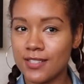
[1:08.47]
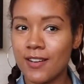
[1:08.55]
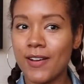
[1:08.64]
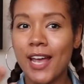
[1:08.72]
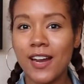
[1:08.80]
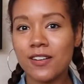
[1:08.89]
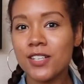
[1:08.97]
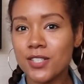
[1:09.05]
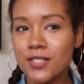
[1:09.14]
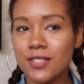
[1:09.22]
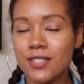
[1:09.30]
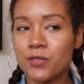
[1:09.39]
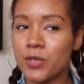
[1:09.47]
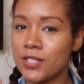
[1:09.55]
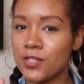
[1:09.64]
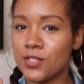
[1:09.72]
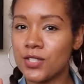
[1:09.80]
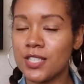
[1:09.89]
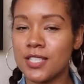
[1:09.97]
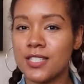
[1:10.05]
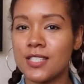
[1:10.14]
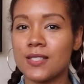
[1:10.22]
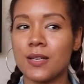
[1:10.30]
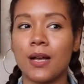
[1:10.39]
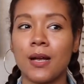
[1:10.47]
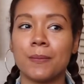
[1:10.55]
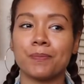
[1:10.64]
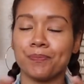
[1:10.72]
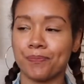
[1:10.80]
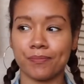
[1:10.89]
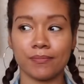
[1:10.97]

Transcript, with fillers: Now Harry's Razors is um,